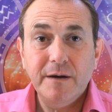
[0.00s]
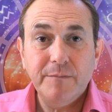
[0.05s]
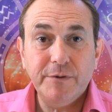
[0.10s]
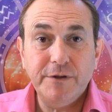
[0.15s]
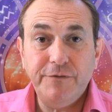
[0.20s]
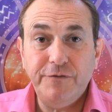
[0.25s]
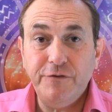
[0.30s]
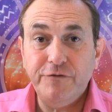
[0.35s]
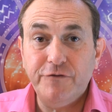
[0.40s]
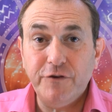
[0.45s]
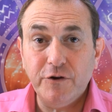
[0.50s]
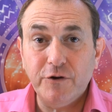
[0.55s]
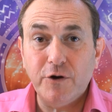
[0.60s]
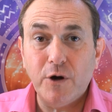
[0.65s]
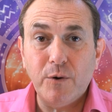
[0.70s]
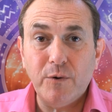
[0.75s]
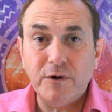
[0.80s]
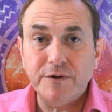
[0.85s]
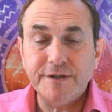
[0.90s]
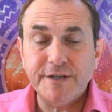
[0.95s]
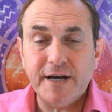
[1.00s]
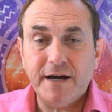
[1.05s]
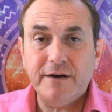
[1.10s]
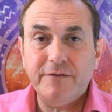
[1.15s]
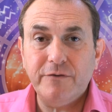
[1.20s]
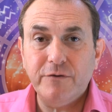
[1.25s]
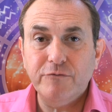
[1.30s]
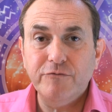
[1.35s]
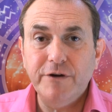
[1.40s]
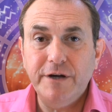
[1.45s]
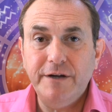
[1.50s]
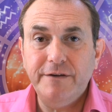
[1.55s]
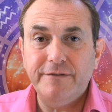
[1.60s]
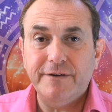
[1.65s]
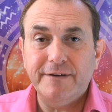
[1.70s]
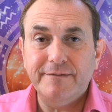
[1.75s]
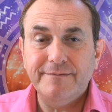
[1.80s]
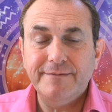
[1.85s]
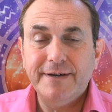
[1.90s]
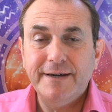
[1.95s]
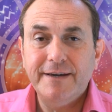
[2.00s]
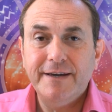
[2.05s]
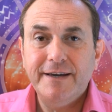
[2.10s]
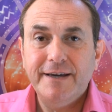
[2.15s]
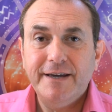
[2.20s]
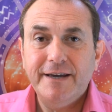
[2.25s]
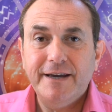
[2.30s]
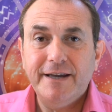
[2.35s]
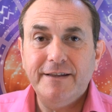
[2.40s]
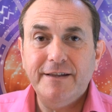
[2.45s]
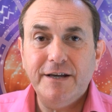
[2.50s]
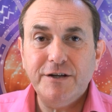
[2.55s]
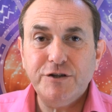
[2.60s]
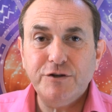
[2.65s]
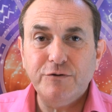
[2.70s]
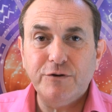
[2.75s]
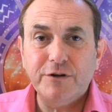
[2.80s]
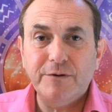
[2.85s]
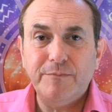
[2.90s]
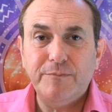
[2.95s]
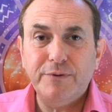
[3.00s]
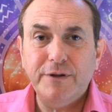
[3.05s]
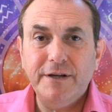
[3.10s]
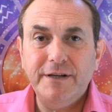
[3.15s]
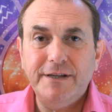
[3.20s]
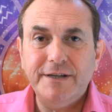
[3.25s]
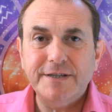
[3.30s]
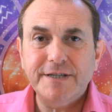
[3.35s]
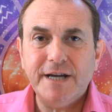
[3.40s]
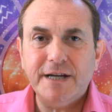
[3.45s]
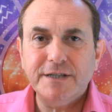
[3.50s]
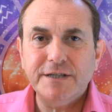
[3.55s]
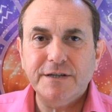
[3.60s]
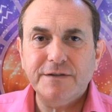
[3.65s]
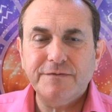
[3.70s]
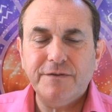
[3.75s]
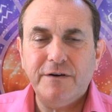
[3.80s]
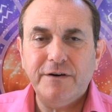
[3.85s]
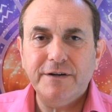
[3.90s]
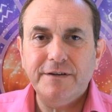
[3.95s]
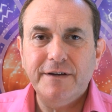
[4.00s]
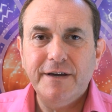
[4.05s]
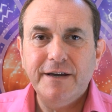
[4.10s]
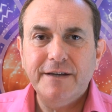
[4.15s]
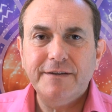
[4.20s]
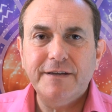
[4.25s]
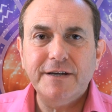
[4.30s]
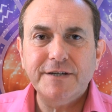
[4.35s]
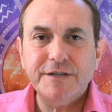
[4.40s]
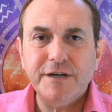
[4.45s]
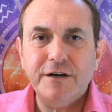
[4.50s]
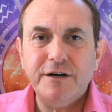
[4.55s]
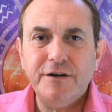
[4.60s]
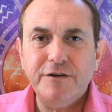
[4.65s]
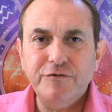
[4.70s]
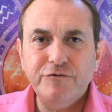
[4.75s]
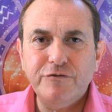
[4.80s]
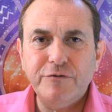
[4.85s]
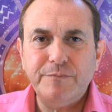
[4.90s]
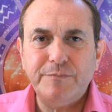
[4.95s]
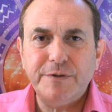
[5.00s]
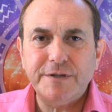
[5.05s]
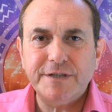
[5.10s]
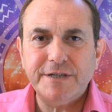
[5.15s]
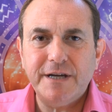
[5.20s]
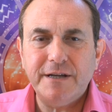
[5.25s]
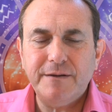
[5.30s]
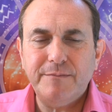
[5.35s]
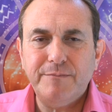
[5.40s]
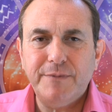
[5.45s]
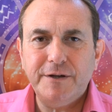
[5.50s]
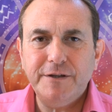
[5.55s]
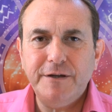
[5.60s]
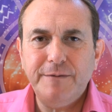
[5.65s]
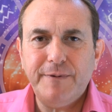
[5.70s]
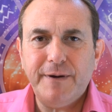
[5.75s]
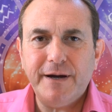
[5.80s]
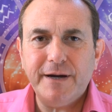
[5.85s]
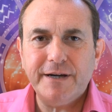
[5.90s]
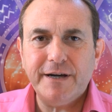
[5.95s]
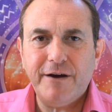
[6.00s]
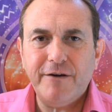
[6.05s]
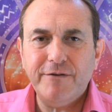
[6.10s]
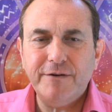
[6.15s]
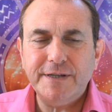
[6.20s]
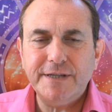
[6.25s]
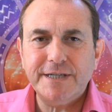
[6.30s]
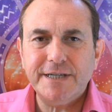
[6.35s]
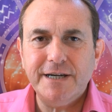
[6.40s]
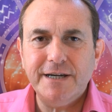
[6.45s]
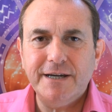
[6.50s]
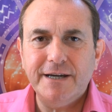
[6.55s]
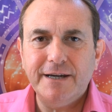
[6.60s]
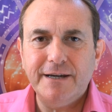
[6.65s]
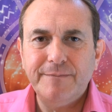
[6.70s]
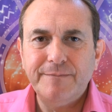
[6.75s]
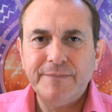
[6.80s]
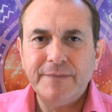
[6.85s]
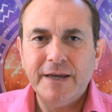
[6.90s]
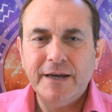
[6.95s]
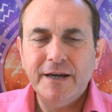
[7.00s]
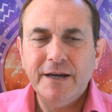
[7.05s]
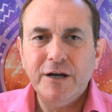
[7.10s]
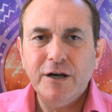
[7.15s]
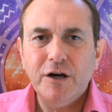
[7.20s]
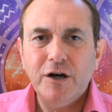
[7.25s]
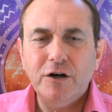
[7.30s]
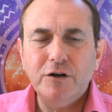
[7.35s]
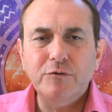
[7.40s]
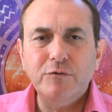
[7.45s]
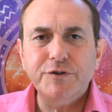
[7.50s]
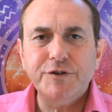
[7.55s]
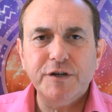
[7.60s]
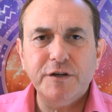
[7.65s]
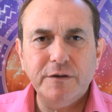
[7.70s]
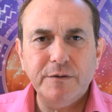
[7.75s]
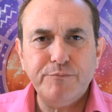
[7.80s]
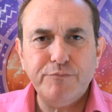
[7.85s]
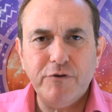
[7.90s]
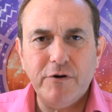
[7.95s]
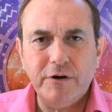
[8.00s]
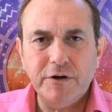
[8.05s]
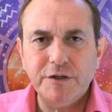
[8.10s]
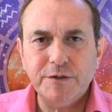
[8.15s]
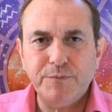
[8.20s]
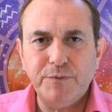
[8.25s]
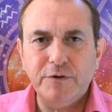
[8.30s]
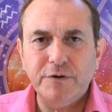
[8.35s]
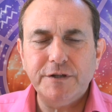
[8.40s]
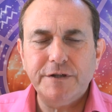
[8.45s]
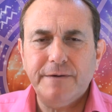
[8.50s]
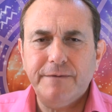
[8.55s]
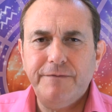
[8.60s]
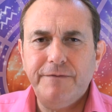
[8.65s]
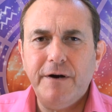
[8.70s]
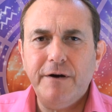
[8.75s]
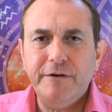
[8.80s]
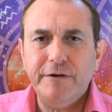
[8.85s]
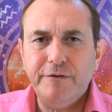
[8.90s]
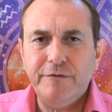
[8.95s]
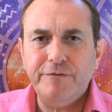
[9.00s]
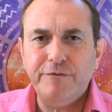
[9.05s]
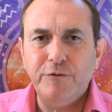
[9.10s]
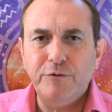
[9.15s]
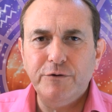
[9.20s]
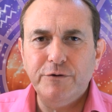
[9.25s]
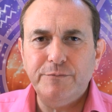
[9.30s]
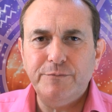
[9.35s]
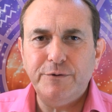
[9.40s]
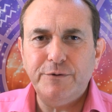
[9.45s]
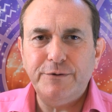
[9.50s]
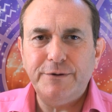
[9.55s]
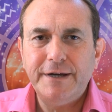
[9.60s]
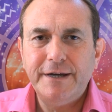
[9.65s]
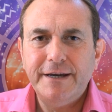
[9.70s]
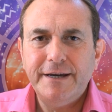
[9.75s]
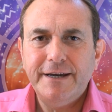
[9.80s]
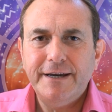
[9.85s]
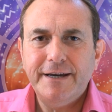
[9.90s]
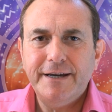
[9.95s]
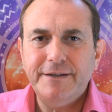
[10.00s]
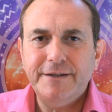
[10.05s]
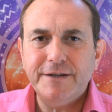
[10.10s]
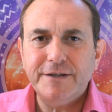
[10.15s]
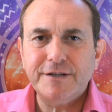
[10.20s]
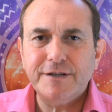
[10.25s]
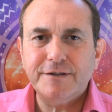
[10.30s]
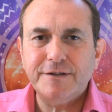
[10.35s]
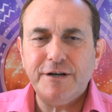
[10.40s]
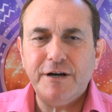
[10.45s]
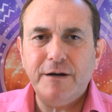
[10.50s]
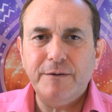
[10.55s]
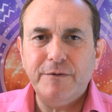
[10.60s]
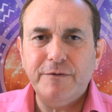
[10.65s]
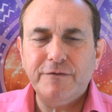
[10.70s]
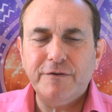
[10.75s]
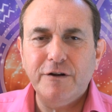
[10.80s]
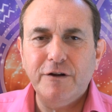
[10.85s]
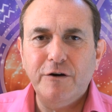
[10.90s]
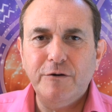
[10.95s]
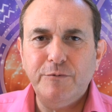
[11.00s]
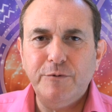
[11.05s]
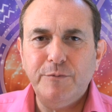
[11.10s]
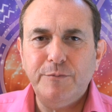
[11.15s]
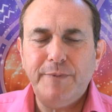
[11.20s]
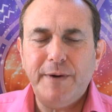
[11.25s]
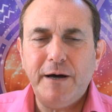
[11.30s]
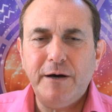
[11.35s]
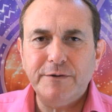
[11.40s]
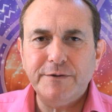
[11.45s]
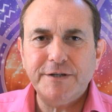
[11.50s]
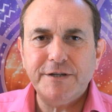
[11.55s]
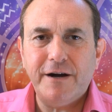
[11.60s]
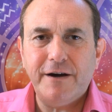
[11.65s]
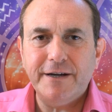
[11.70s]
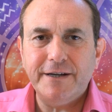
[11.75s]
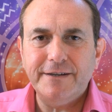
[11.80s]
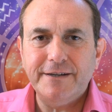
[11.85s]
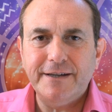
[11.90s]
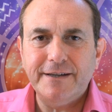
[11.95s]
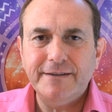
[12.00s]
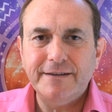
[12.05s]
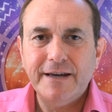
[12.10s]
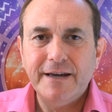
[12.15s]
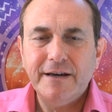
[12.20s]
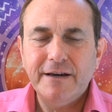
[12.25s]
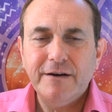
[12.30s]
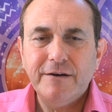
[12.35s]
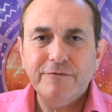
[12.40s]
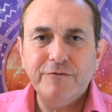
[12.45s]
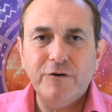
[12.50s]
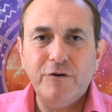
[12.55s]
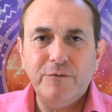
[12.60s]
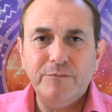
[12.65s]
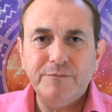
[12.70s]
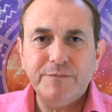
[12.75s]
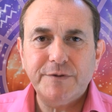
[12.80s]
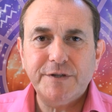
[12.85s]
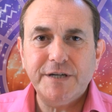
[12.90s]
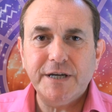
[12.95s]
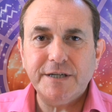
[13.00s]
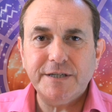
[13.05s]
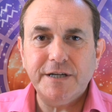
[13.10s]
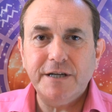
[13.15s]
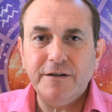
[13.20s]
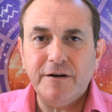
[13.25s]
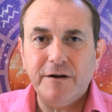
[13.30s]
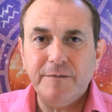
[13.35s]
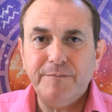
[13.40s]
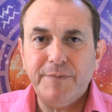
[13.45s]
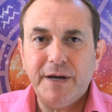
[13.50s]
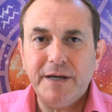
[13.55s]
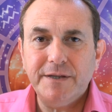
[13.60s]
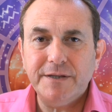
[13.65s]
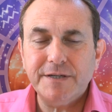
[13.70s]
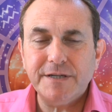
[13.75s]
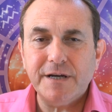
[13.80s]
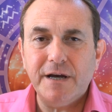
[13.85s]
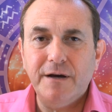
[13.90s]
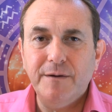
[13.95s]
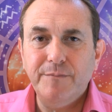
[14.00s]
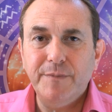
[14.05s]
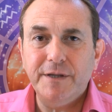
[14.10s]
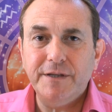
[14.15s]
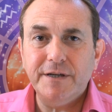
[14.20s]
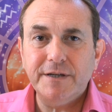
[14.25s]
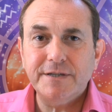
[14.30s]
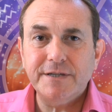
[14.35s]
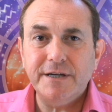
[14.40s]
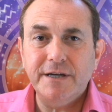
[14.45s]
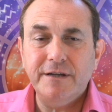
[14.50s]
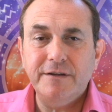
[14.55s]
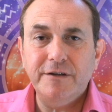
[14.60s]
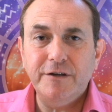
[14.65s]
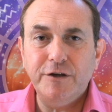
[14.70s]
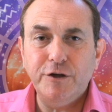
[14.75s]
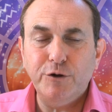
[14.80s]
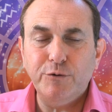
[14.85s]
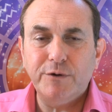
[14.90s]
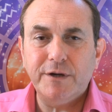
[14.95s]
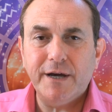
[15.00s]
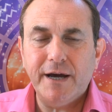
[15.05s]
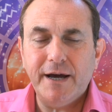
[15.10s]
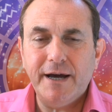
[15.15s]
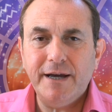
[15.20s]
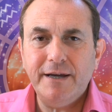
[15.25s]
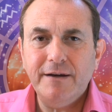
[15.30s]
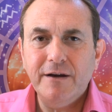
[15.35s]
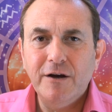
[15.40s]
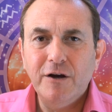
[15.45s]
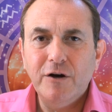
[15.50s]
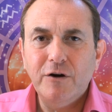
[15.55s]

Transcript: But if you do go on to have a reading, unless you're completely satisfied, there's a 100% money back guarantee. And also, the price points are very affordable in this time of global belt tightening from 69 pence a minute in the UK